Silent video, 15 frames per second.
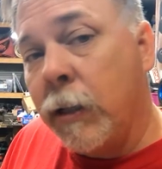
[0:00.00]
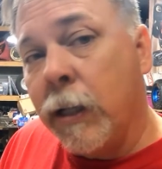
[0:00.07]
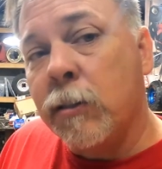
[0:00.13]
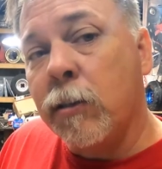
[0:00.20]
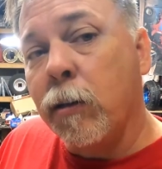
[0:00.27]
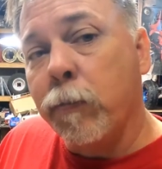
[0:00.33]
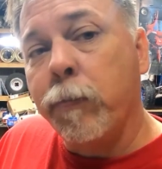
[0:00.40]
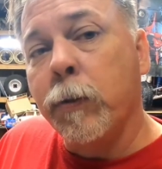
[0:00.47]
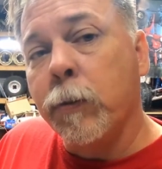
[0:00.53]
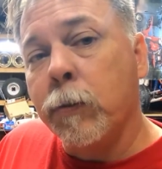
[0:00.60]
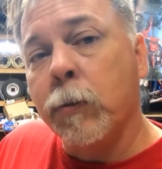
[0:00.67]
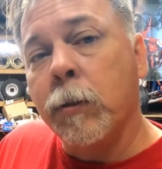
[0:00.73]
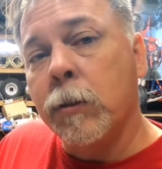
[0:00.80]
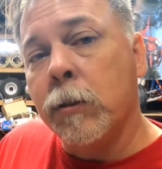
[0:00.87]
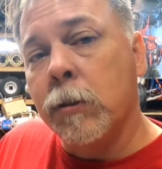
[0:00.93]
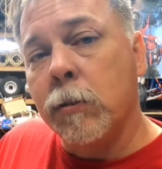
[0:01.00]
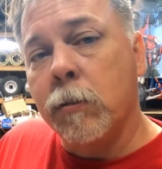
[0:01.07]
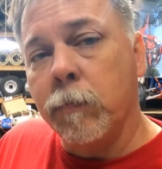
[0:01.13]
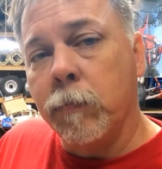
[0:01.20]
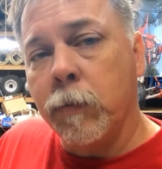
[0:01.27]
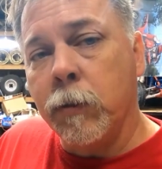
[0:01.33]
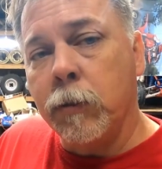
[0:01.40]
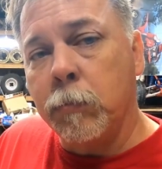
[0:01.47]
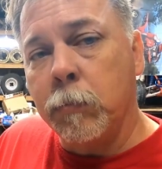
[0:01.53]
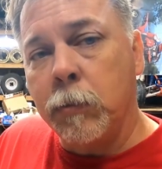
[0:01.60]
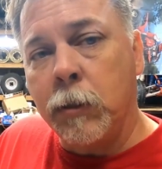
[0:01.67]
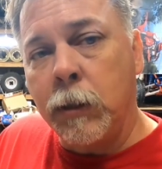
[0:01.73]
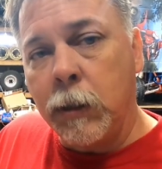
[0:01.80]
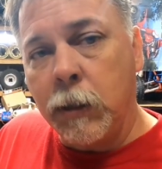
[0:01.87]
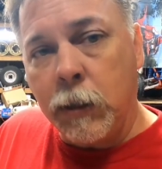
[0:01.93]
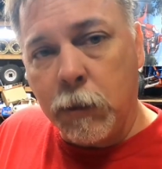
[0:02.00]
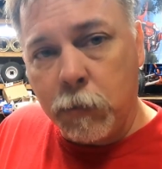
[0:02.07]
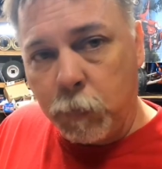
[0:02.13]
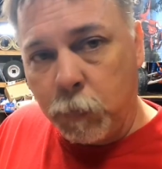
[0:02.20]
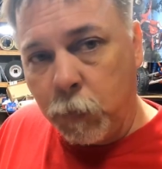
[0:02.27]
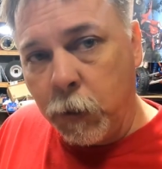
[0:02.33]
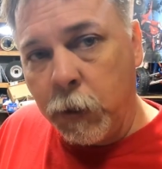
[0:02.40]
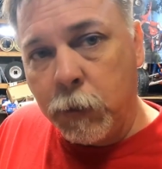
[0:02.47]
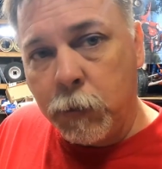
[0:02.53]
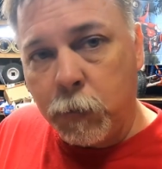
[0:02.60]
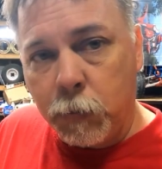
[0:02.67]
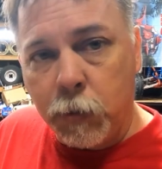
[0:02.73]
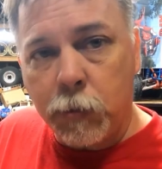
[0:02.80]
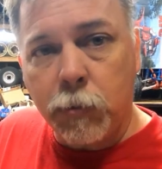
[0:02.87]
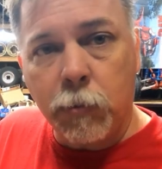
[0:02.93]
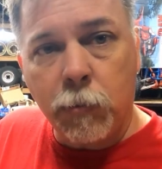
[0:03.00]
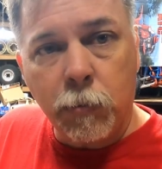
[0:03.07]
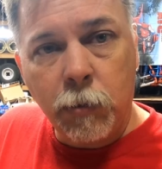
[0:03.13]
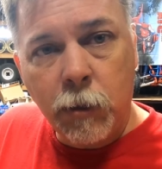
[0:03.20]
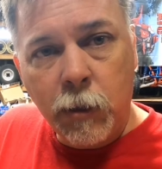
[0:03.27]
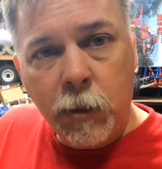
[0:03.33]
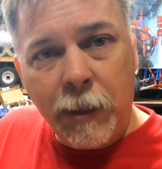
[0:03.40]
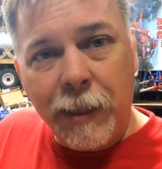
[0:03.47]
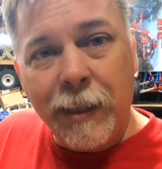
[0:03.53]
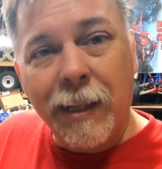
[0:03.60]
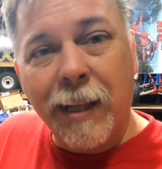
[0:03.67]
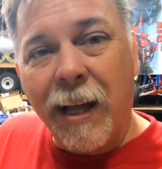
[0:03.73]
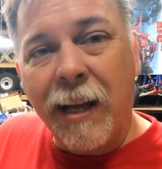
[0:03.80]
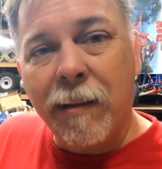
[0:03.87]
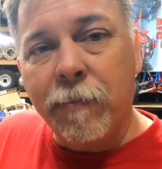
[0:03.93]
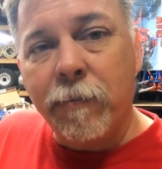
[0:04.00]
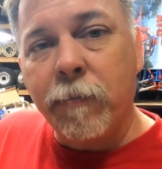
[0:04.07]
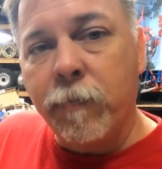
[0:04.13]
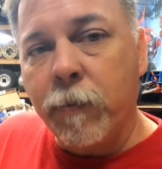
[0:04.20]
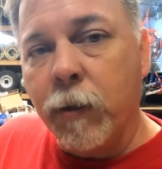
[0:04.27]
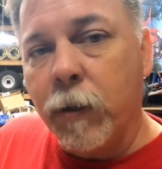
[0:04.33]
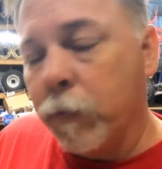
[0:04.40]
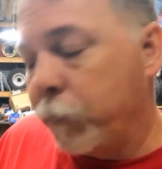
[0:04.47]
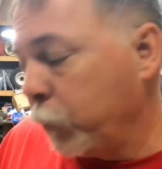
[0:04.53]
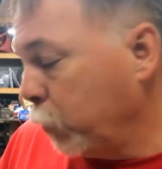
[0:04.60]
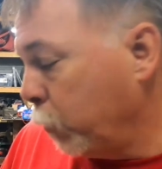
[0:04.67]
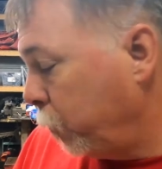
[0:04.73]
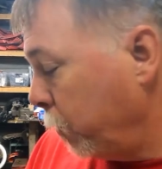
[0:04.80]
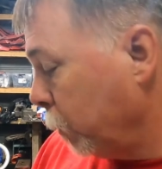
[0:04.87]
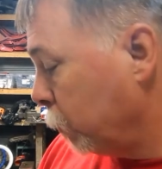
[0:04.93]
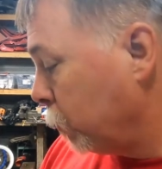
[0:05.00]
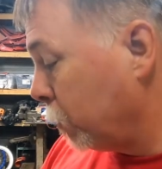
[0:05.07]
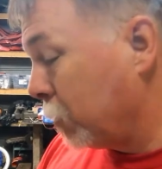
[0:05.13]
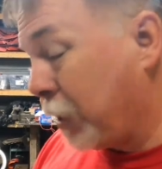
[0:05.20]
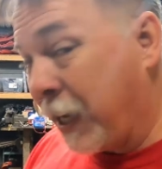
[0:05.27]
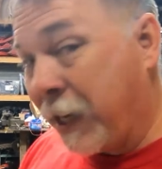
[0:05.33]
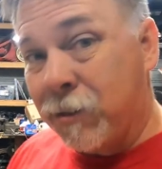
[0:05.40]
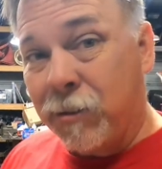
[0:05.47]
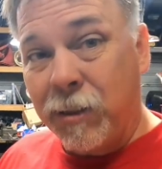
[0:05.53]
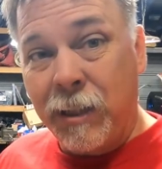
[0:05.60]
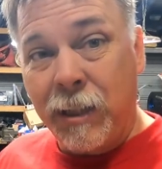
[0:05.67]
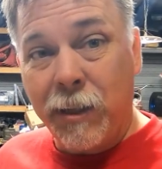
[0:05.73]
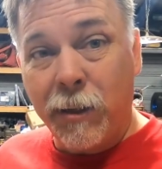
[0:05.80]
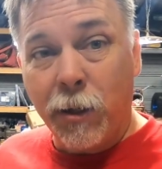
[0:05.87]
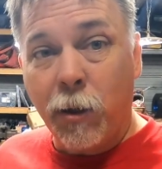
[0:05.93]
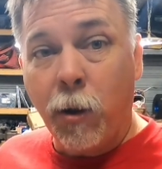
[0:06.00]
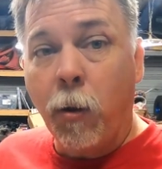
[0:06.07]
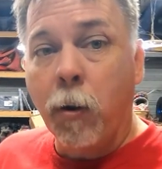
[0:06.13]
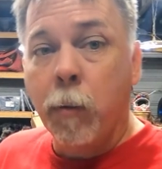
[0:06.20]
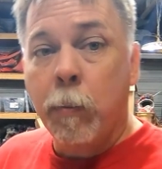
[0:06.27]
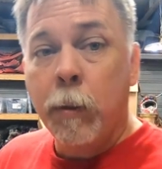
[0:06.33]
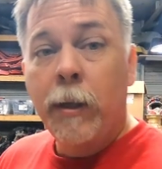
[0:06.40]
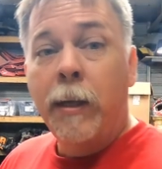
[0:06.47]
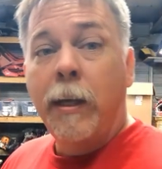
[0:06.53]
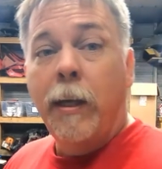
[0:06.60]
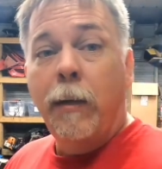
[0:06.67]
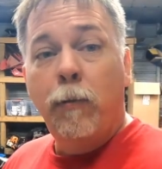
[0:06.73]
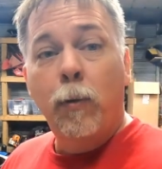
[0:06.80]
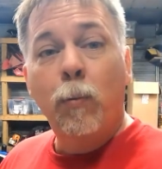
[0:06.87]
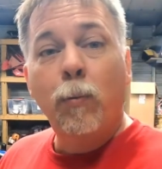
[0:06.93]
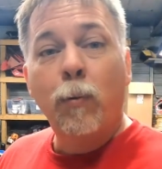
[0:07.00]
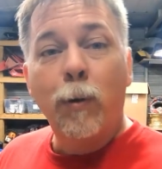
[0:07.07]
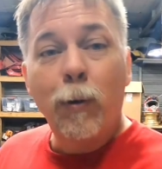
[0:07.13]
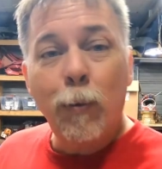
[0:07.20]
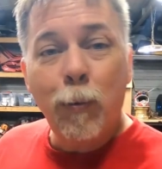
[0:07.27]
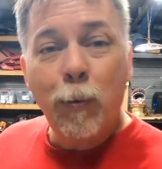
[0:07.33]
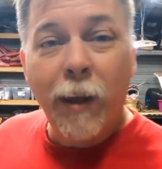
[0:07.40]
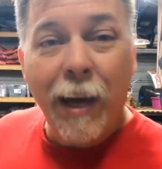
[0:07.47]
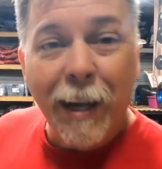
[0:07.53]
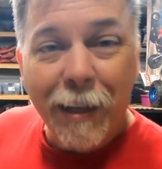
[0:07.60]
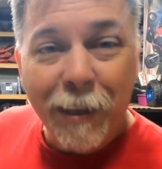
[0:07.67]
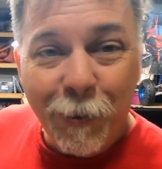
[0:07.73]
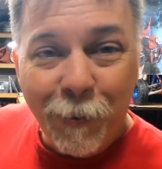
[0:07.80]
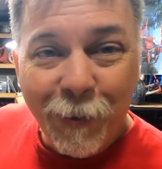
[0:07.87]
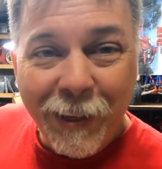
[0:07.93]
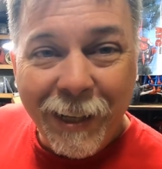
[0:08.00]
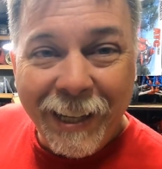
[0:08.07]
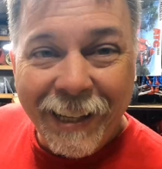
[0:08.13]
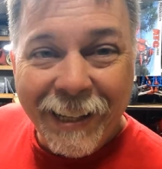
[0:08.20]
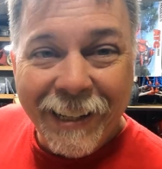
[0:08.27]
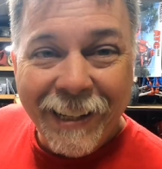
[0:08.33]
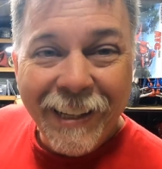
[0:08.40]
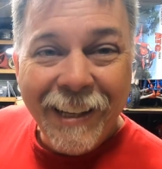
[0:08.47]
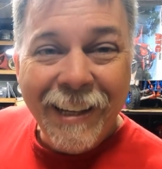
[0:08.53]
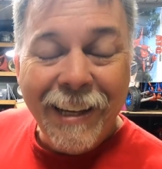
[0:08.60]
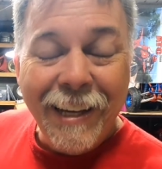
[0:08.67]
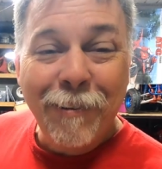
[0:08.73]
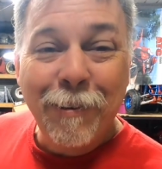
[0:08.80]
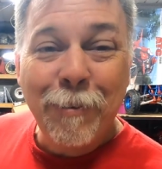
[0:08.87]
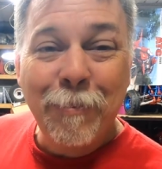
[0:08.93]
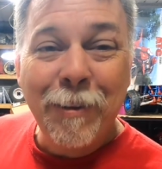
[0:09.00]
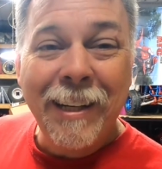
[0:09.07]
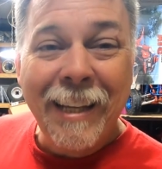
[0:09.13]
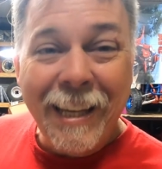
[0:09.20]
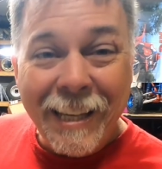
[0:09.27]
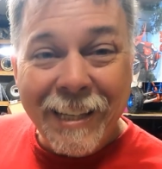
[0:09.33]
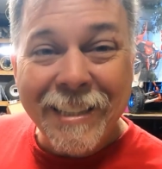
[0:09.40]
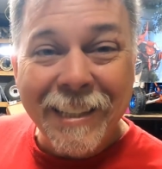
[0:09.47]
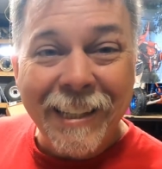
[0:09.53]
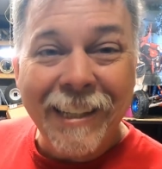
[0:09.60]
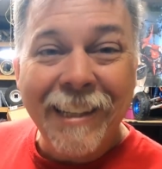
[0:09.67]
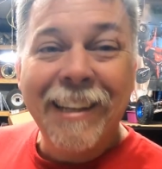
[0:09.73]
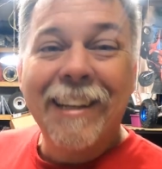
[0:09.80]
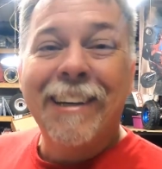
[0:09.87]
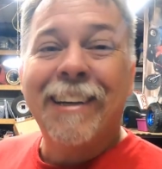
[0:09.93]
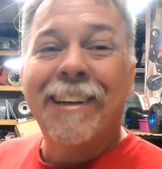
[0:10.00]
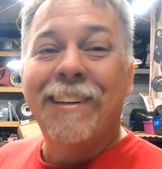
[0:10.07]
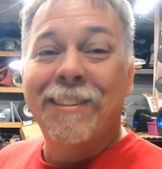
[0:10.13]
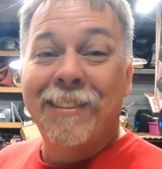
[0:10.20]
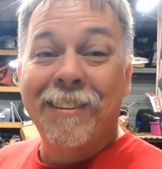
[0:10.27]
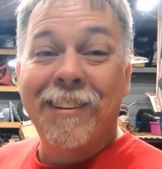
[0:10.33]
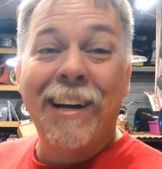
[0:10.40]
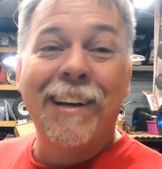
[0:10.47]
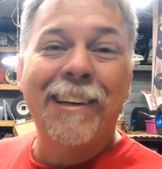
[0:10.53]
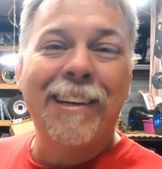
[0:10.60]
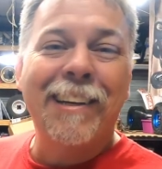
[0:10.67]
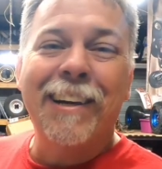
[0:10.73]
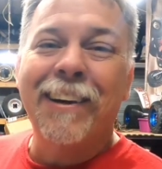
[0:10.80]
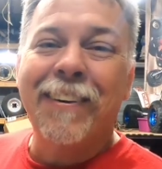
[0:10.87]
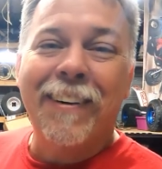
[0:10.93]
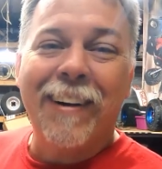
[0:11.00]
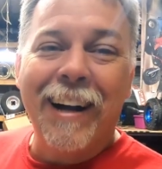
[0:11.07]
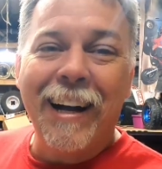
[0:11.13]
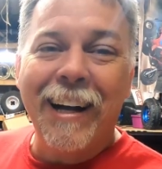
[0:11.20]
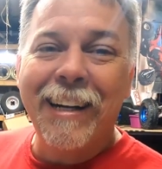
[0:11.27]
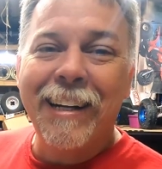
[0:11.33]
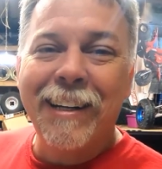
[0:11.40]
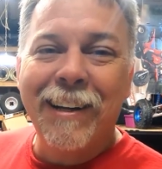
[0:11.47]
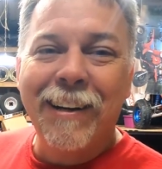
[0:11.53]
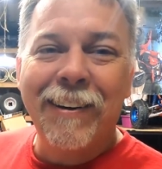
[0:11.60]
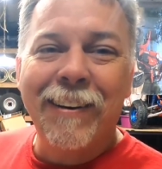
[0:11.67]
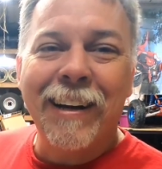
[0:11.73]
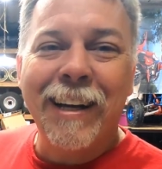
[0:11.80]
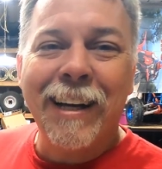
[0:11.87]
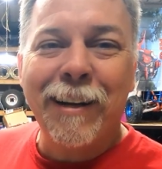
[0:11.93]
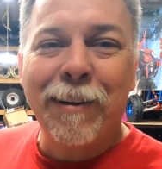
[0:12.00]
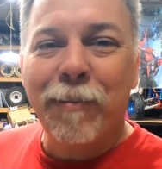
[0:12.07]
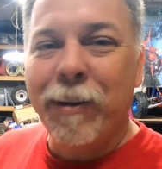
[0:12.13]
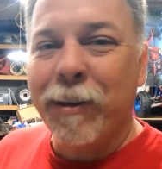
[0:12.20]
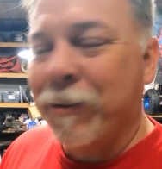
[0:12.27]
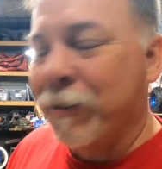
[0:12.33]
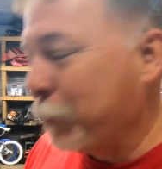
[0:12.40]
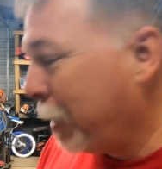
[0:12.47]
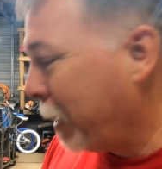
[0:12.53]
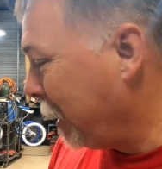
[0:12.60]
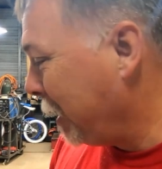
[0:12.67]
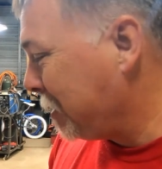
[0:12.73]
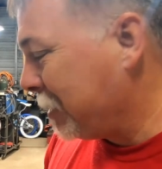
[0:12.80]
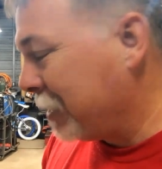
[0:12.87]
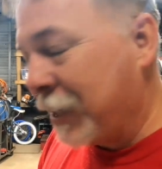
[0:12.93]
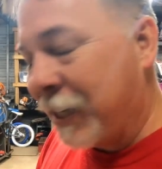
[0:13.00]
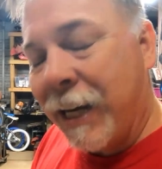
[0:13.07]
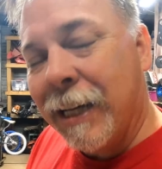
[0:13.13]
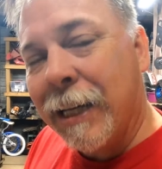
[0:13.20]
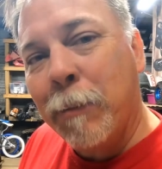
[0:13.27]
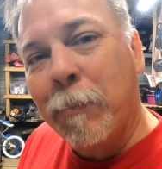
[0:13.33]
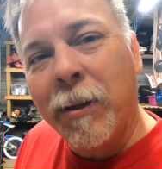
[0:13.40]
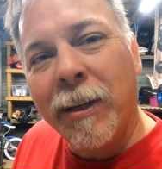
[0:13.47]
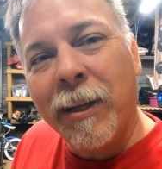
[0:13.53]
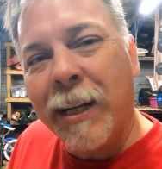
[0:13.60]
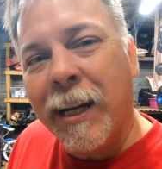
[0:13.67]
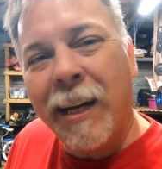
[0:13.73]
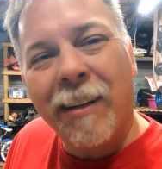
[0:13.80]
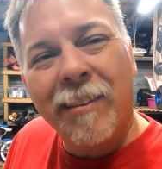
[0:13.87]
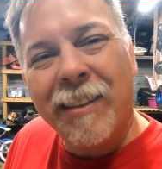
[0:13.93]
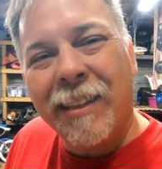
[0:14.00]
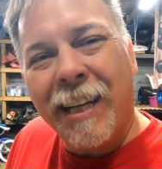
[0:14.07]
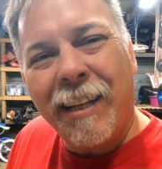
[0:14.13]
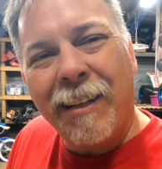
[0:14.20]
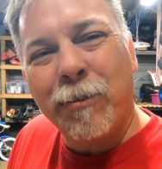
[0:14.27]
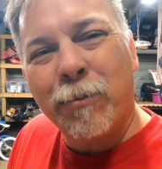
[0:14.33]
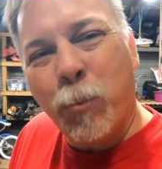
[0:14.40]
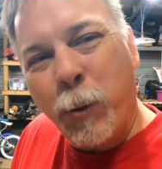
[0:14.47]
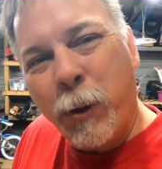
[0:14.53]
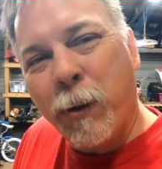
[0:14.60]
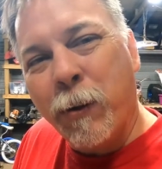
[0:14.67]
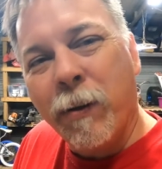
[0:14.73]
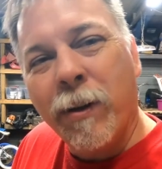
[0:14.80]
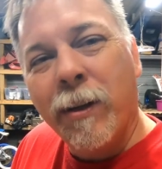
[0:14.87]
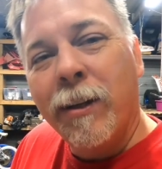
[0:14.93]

That's our filtering system for this machine. It doesn't run a traditional inline fuel filter. It's actually in the carb. If you knew that going in, it would have been easy. So now you know. I didn't know. I kind of found it by accident. I kept looking at it and I said, that looks weird.